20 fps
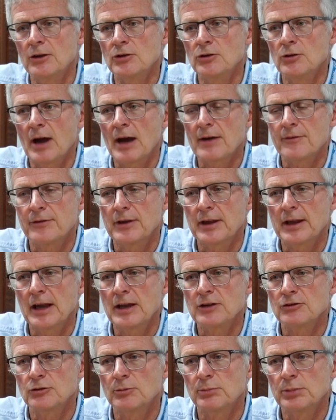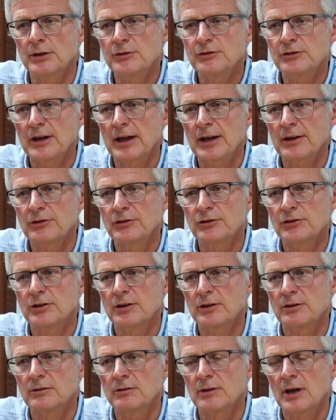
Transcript: you have the occasional blood test.